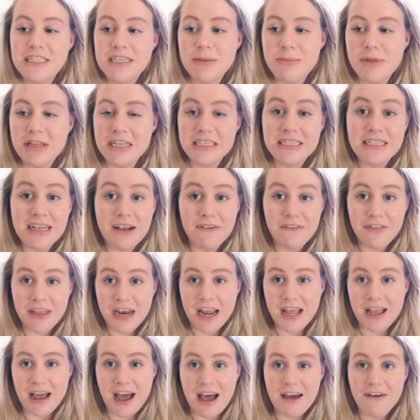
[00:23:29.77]
some of the stuff that
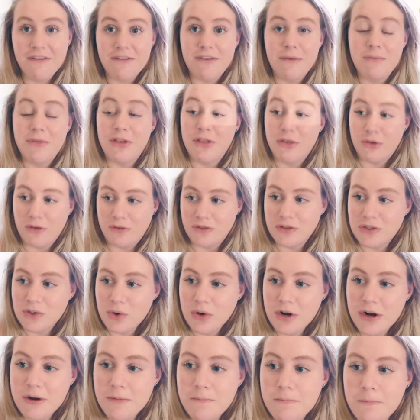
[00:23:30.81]
I got from the thrift
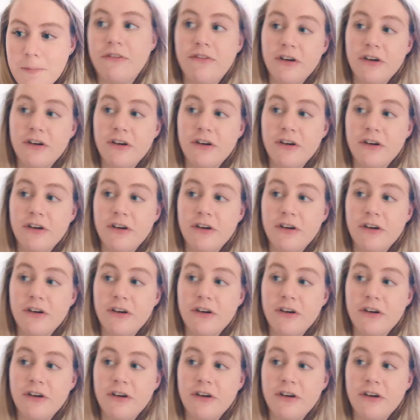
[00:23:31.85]
store.